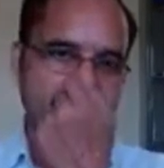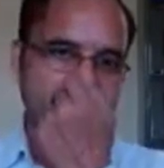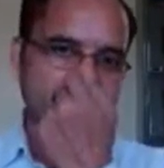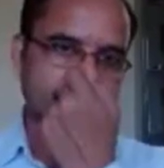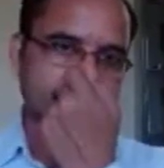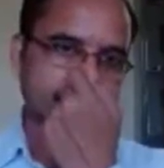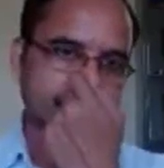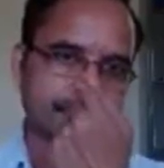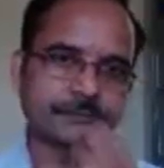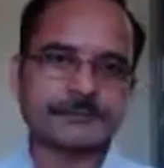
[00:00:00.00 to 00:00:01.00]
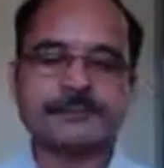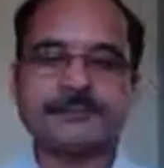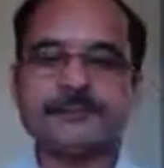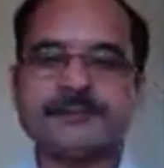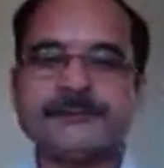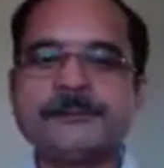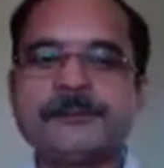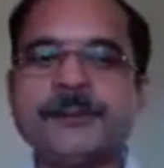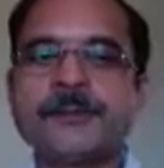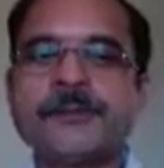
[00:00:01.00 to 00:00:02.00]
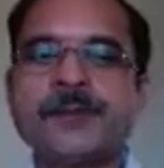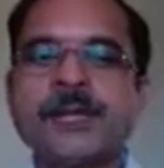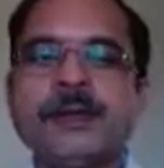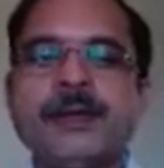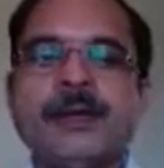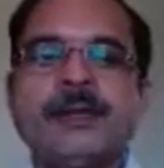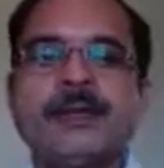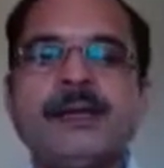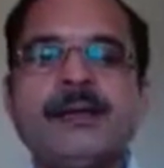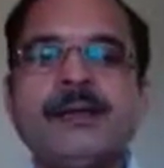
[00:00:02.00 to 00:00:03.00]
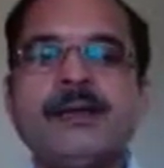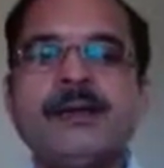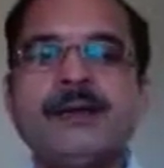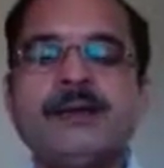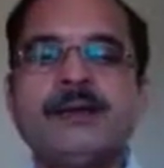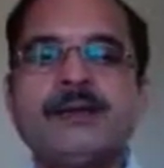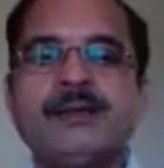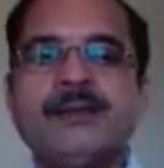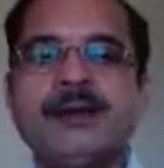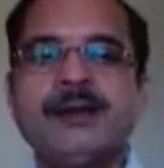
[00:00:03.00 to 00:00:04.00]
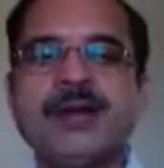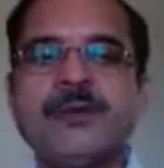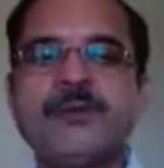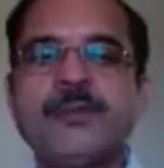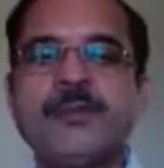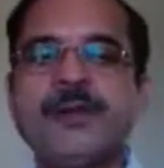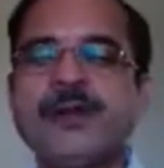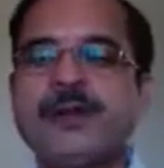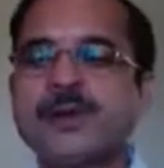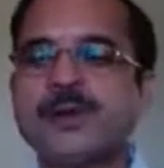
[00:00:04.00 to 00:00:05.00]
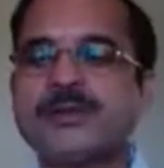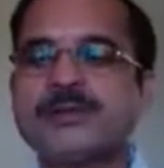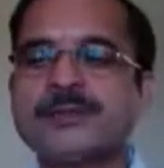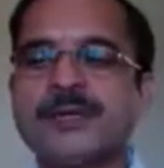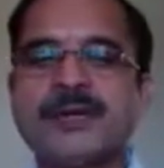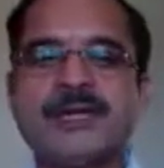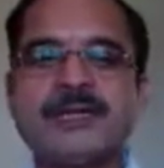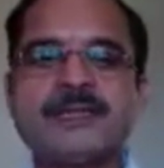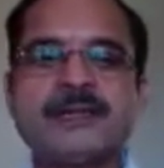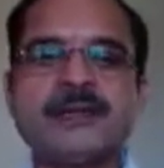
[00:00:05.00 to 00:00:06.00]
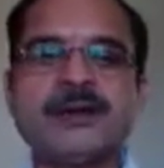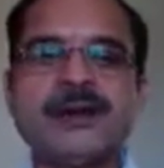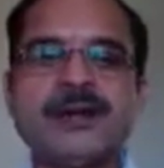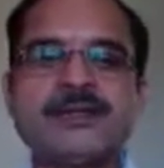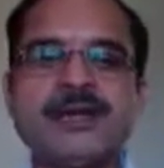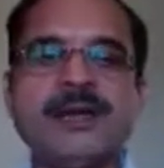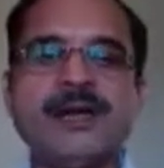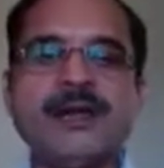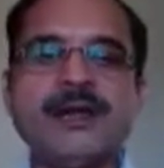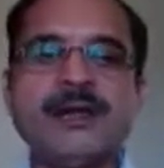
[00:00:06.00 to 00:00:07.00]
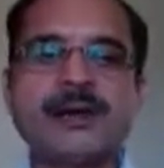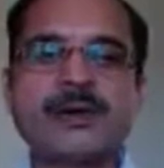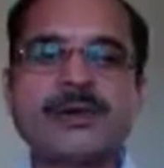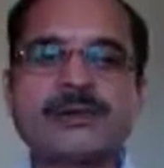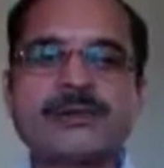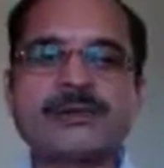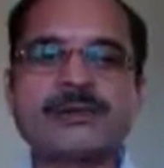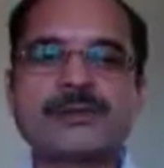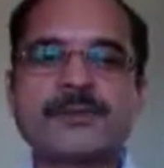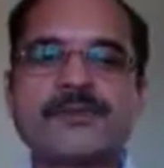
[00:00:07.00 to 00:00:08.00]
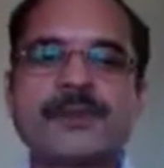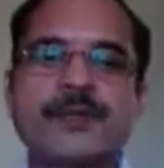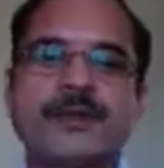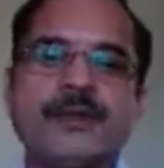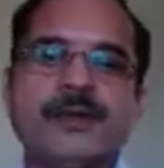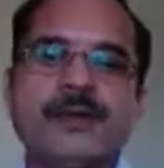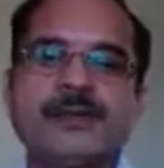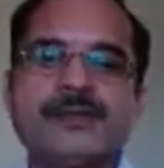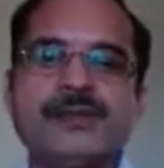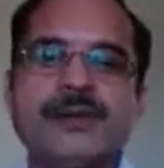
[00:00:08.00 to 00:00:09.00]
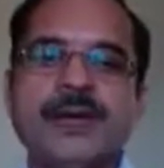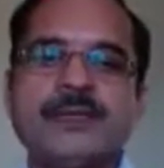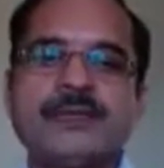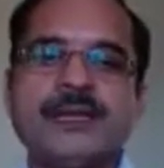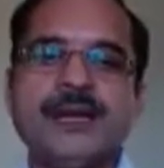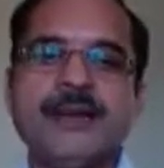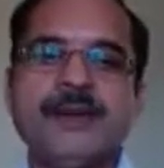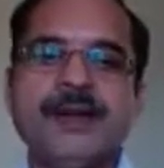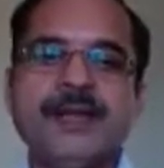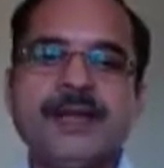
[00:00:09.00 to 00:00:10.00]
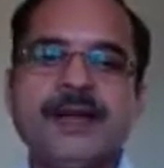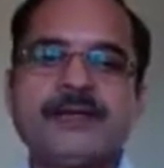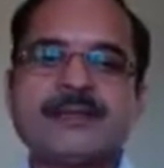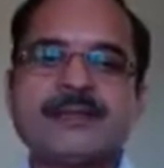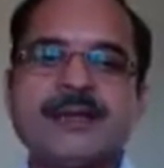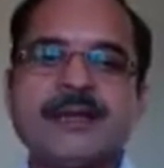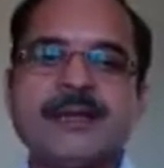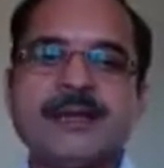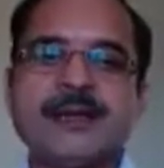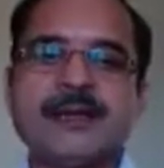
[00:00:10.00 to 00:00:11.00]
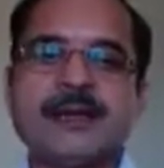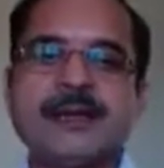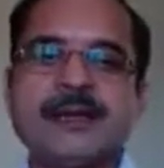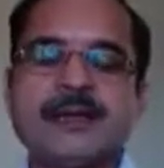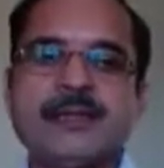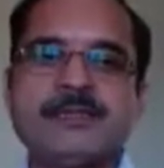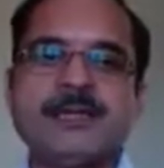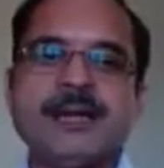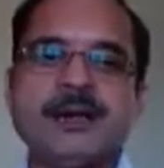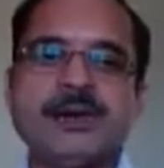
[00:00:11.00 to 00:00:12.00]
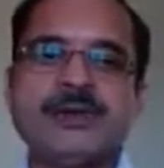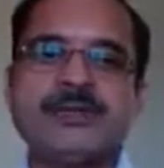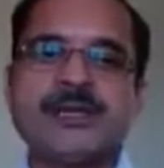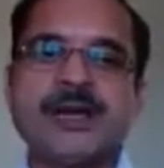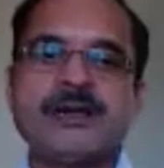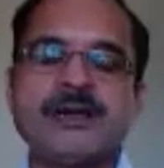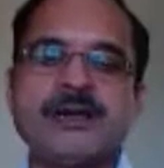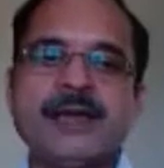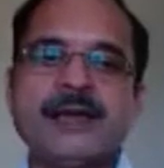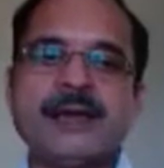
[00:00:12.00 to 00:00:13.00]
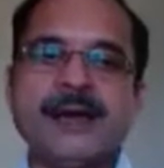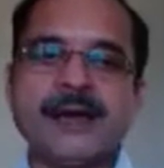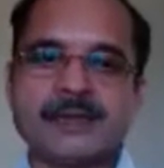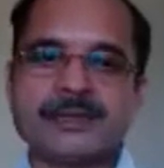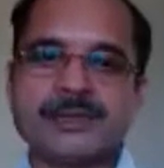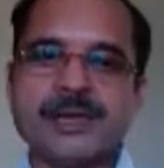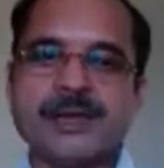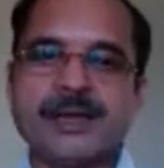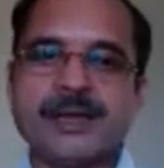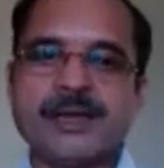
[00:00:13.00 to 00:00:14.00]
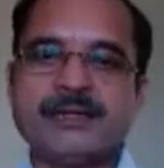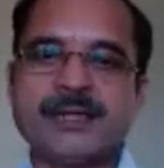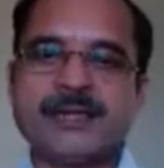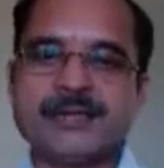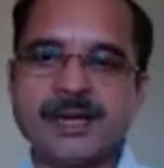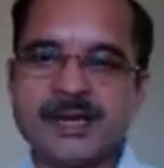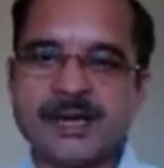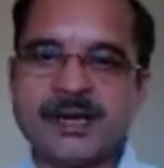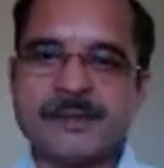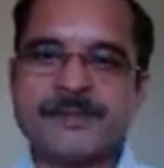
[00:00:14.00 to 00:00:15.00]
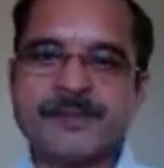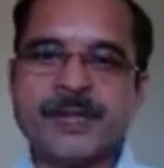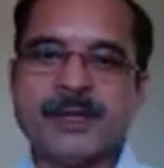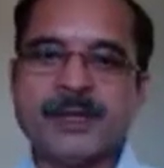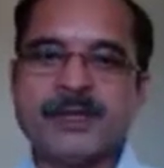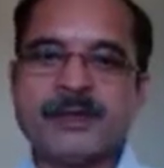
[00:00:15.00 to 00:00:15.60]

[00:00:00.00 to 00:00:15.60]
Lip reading: Then the third type of electrodes, it is called as the needle electrodes. So as the name indicates, these electrodes are like needles. So the needle is inserted in the live cell or in the particular tissue.